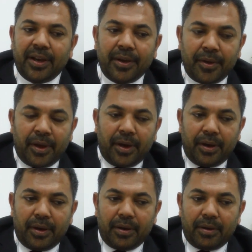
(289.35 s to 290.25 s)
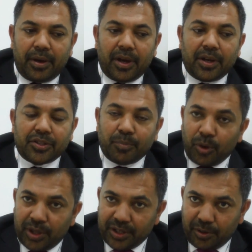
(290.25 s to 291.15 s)
uh,
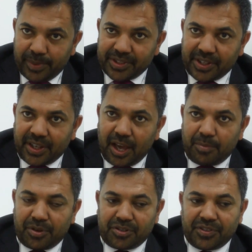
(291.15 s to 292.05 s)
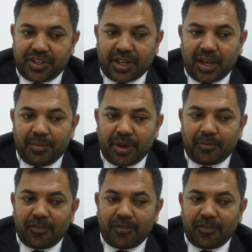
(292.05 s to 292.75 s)
smaller domestic airports which are coming up.